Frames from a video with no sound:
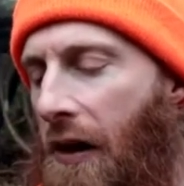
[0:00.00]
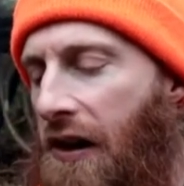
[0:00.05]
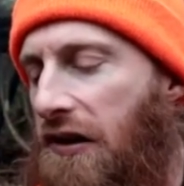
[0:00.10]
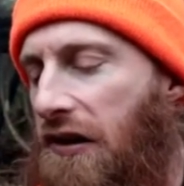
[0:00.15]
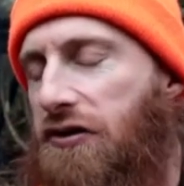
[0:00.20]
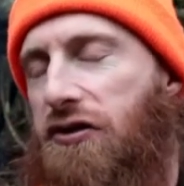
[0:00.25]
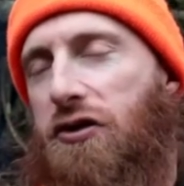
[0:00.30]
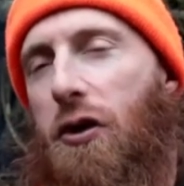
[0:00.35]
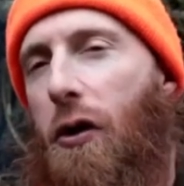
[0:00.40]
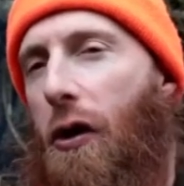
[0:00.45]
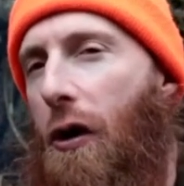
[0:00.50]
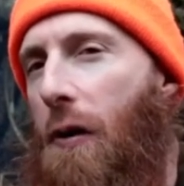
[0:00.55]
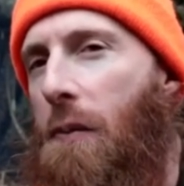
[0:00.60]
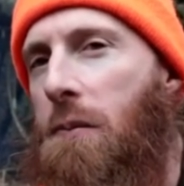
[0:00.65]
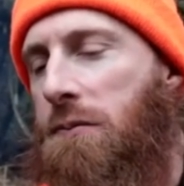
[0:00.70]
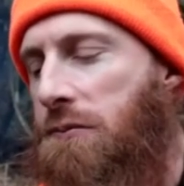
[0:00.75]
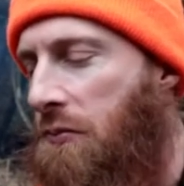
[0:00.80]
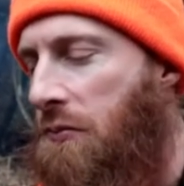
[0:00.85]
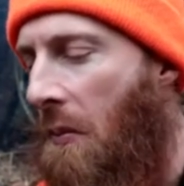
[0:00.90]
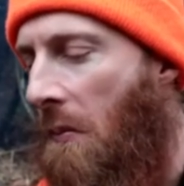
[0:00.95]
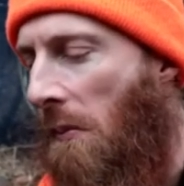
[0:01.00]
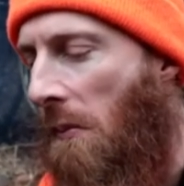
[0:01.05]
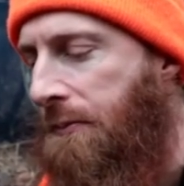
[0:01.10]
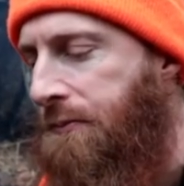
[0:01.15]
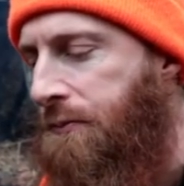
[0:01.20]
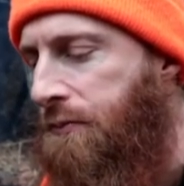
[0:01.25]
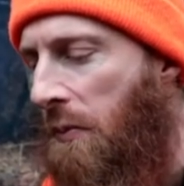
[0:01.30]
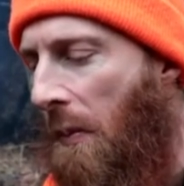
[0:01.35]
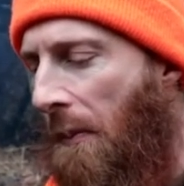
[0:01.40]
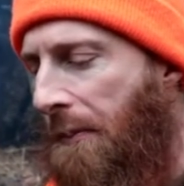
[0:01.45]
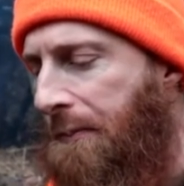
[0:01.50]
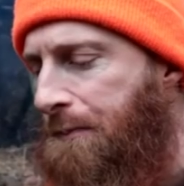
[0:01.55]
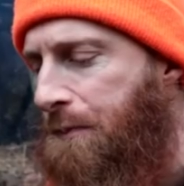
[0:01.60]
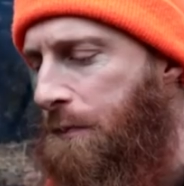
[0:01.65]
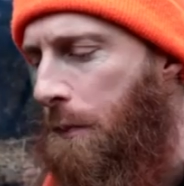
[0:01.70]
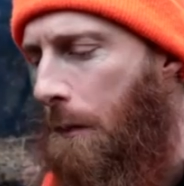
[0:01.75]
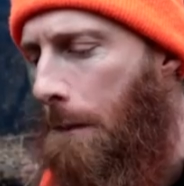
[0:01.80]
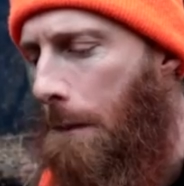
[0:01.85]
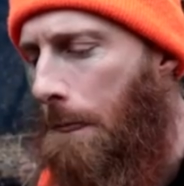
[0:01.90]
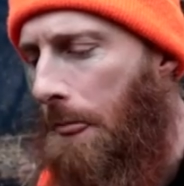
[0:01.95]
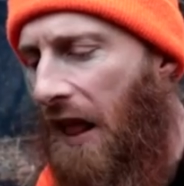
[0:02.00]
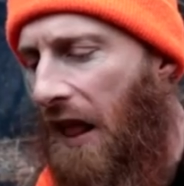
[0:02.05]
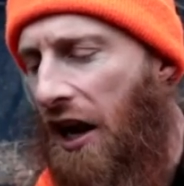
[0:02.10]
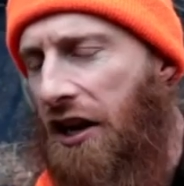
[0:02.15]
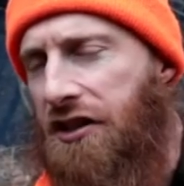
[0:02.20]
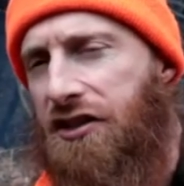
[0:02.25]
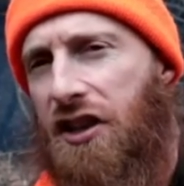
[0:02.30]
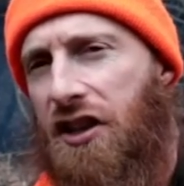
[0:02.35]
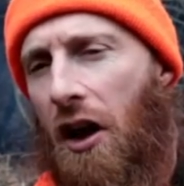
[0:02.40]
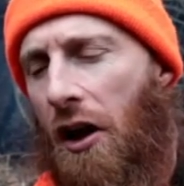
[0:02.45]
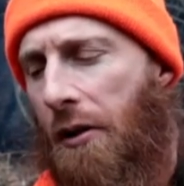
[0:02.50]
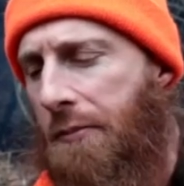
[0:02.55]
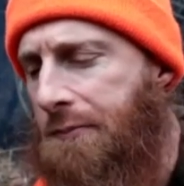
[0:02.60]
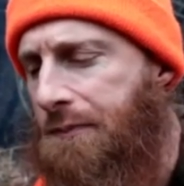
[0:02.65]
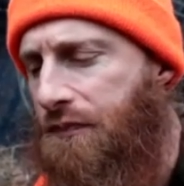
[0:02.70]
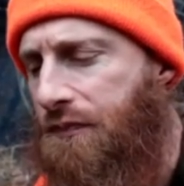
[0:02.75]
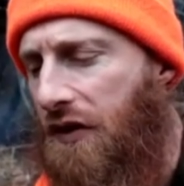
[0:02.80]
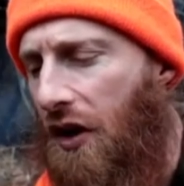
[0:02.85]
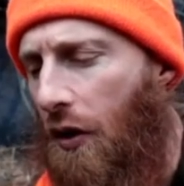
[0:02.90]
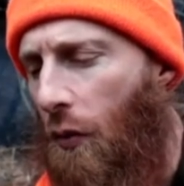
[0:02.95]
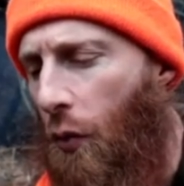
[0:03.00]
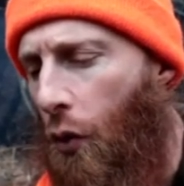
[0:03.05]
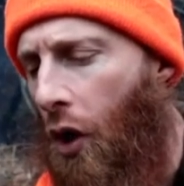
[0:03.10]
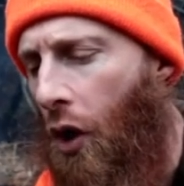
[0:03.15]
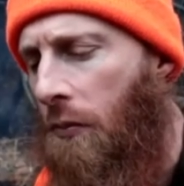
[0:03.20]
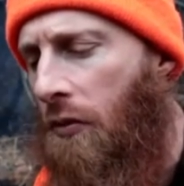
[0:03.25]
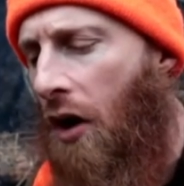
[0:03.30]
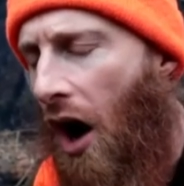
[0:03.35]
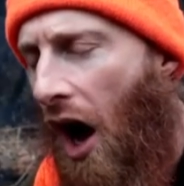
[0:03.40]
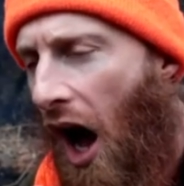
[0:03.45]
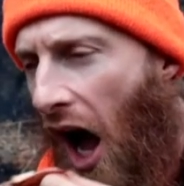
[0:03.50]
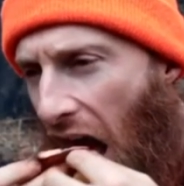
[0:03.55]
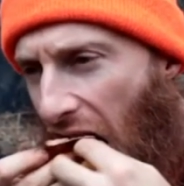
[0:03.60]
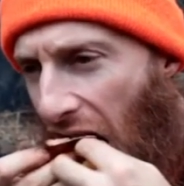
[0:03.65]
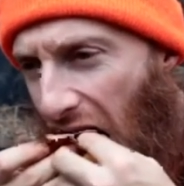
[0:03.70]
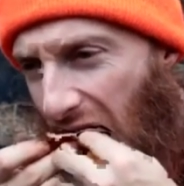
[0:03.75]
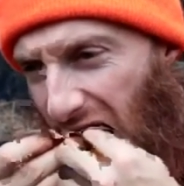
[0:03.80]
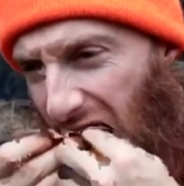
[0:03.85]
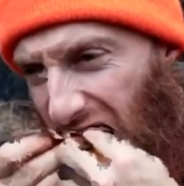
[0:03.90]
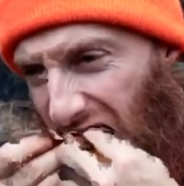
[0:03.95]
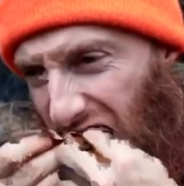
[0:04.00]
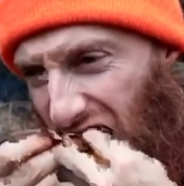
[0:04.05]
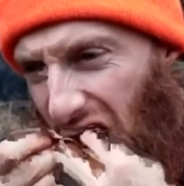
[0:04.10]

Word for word: Oh, man, that's so good. It's warm, not hot.